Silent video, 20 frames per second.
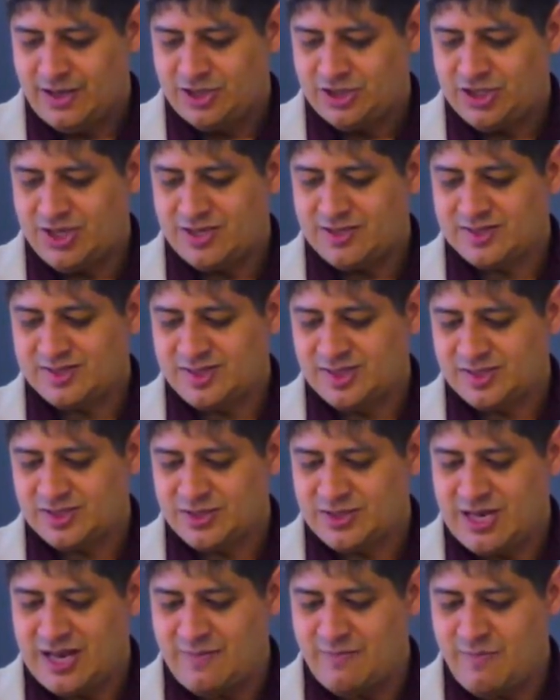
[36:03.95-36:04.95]
She had a
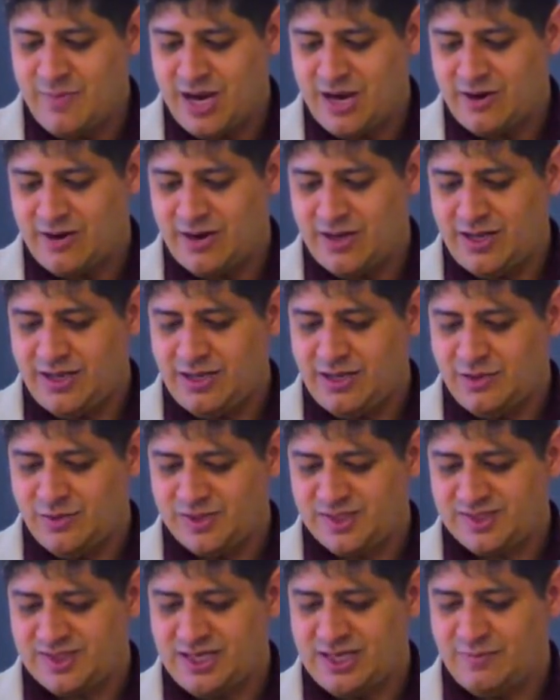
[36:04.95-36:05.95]
sister named Mary who
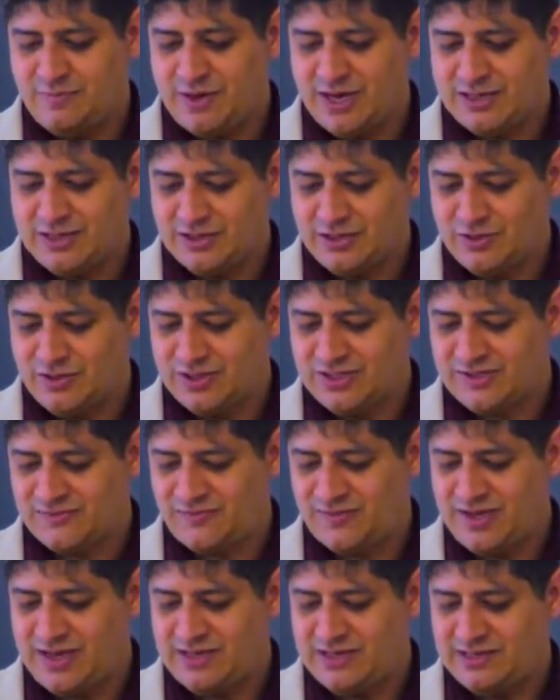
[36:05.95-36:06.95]
was seated by the Lord's
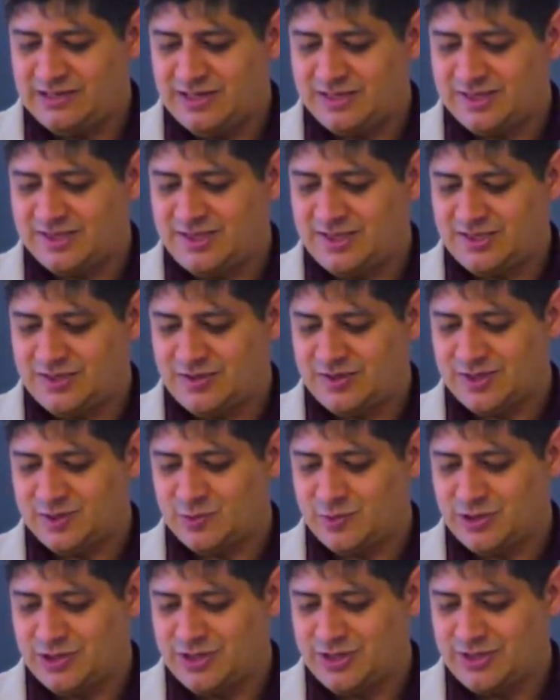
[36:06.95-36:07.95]
feet, listening to
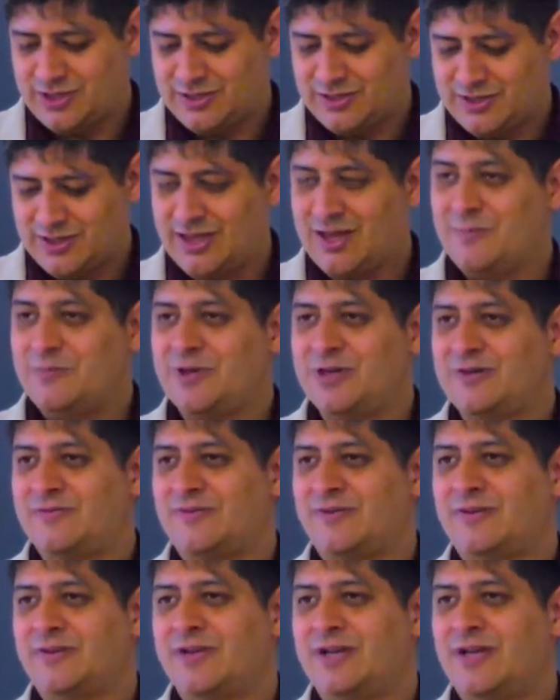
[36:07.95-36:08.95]
his word. Isn't that
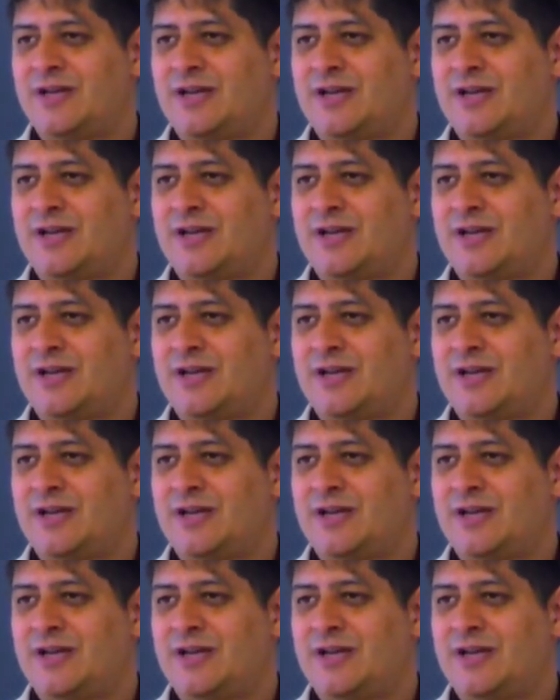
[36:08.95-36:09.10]
beautiful?